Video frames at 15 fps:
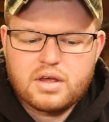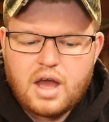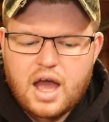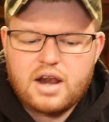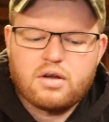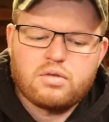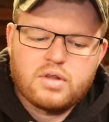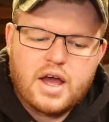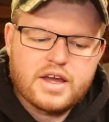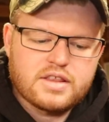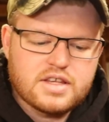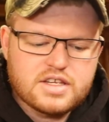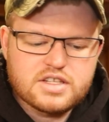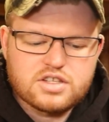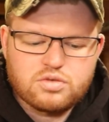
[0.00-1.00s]
I don't like
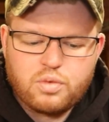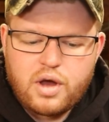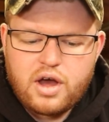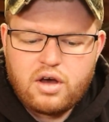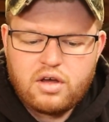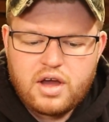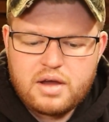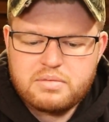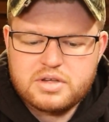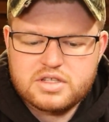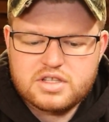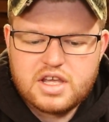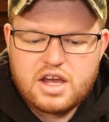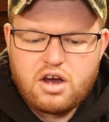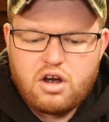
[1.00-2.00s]
these as well. I
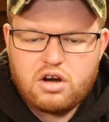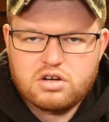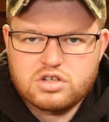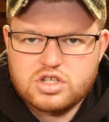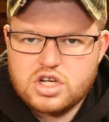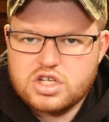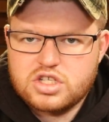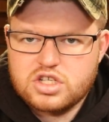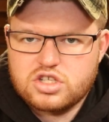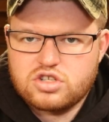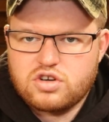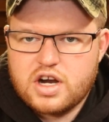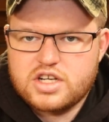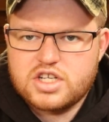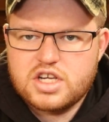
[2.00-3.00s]
mean, they are just as
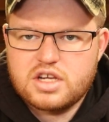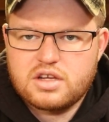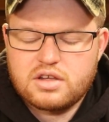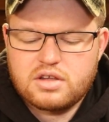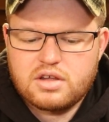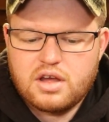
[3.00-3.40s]
stretchy,